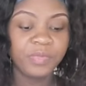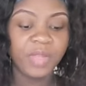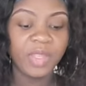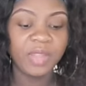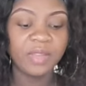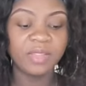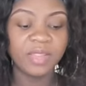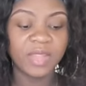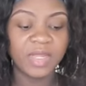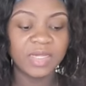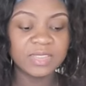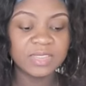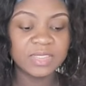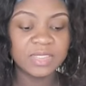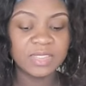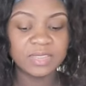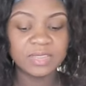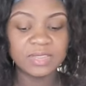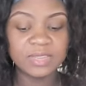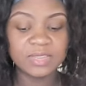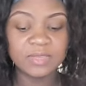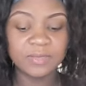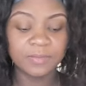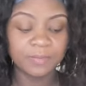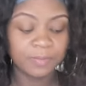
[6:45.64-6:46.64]
That
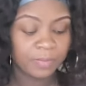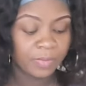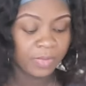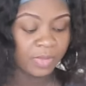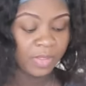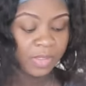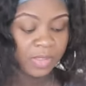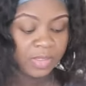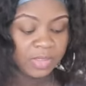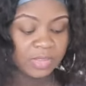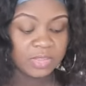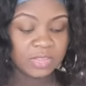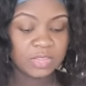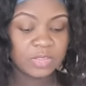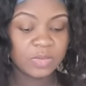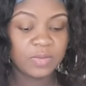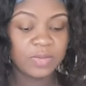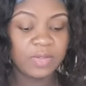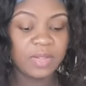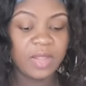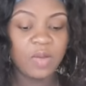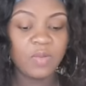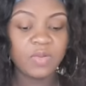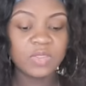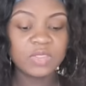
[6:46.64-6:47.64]
is. So
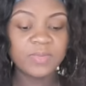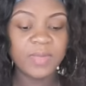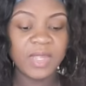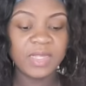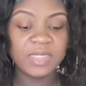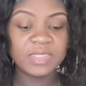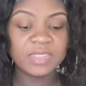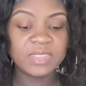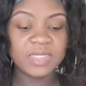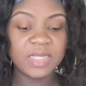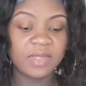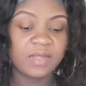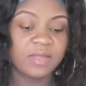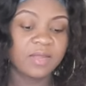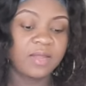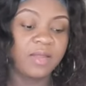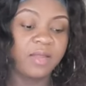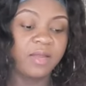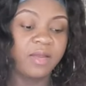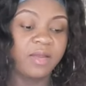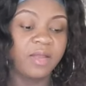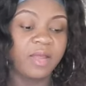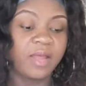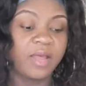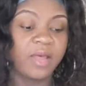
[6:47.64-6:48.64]
that was my
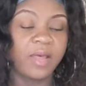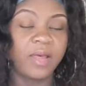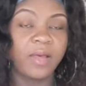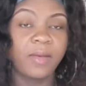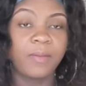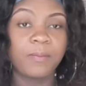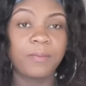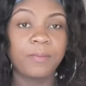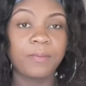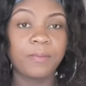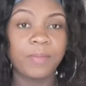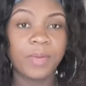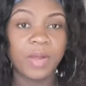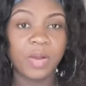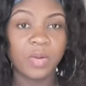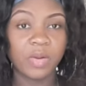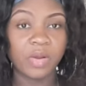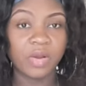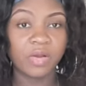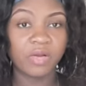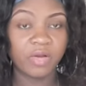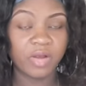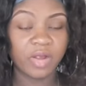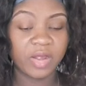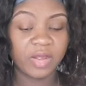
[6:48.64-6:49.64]
second
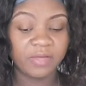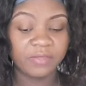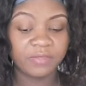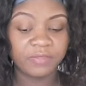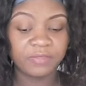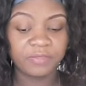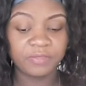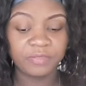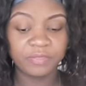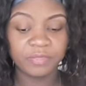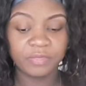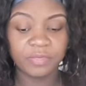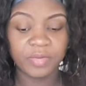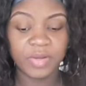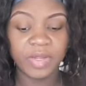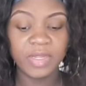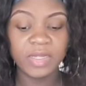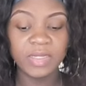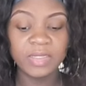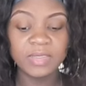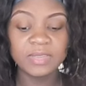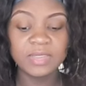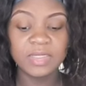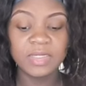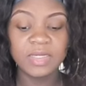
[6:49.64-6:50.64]
paragraph,
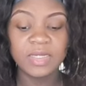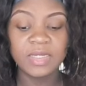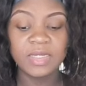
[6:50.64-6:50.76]
right?